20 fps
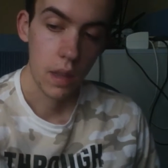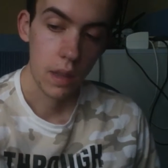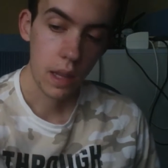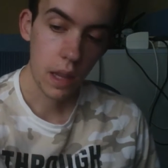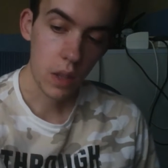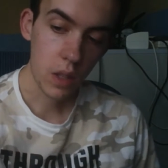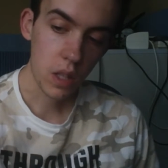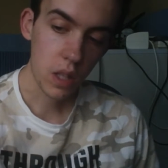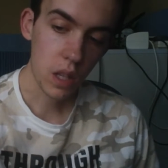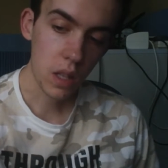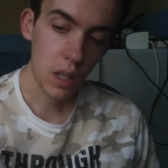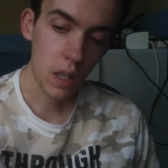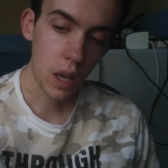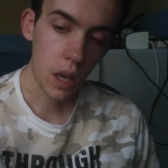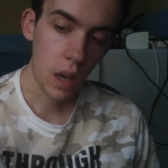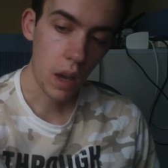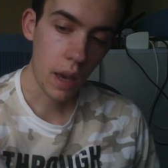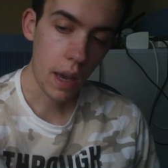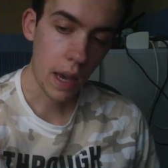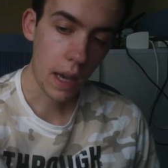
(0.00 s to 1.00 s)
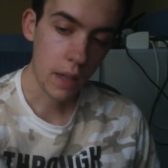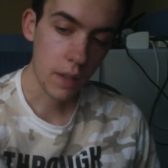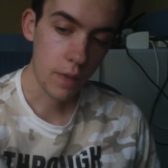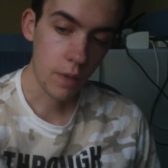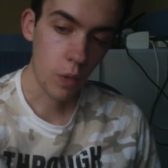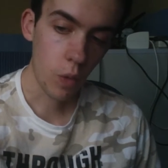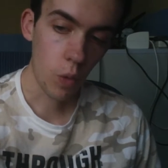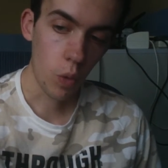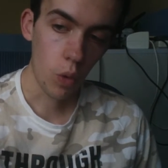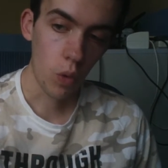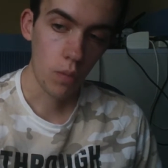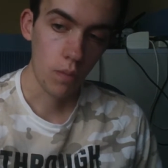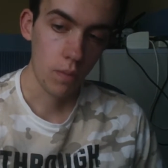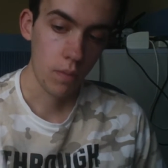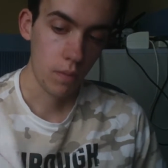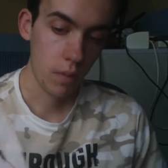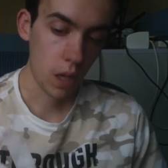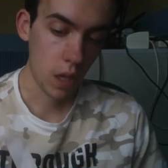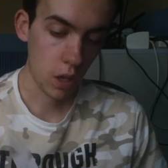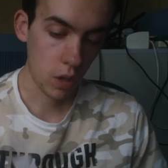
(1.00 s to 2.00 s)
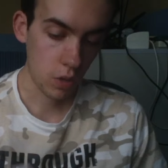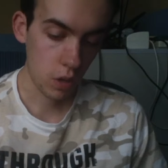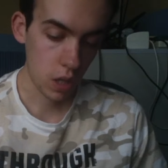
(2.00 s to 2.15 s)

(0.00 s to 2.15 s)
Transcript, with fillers: Now Sunday I had four meet and